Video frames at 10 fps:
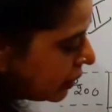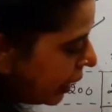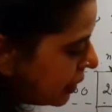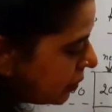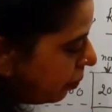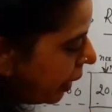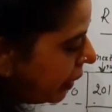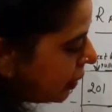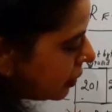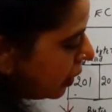size
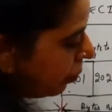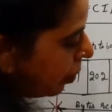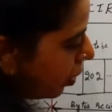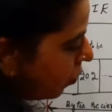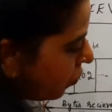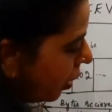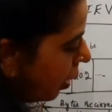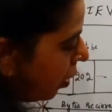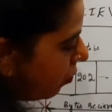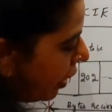minus number of
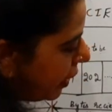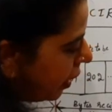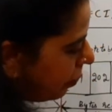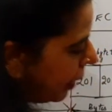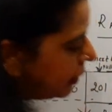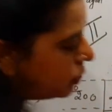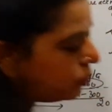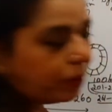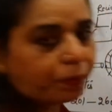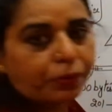waiting bytes
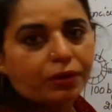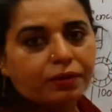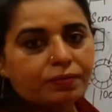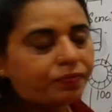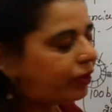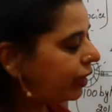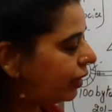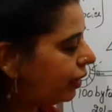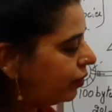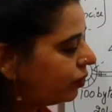to be pulled. Very
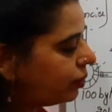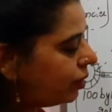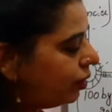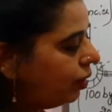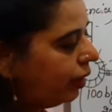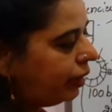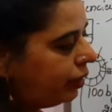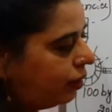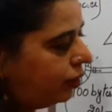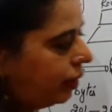clear from the
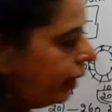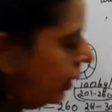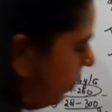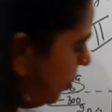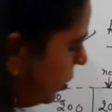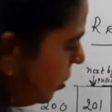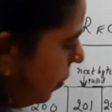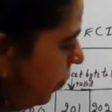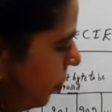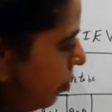uh, diagram
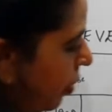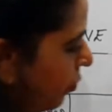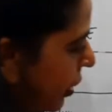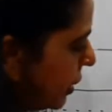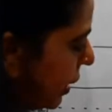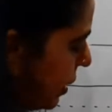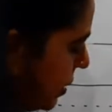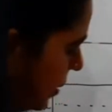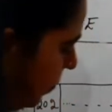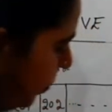also buffer size.